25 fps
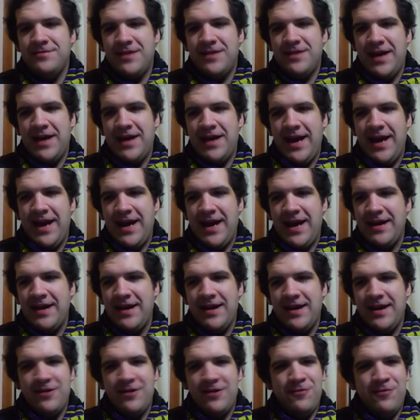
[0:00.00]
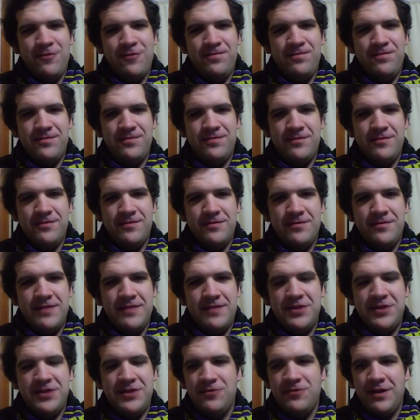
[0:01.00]
I hope
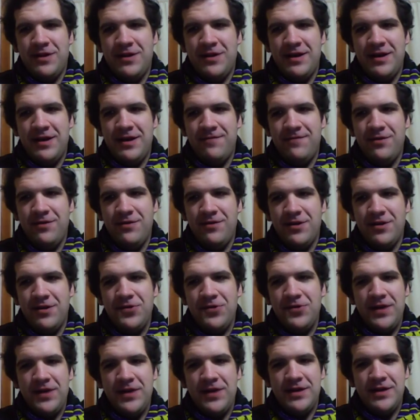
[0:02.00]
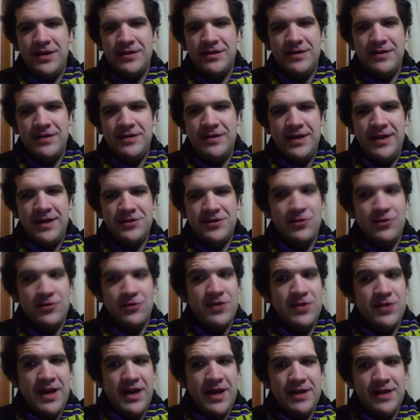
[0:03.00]
that you all have great nights or
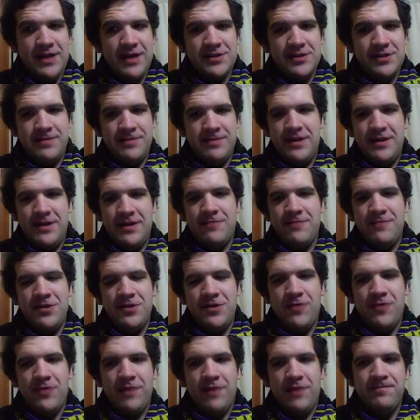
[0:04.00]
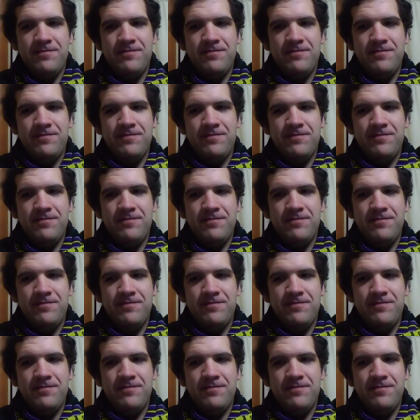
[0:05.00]
days, depending on where you are.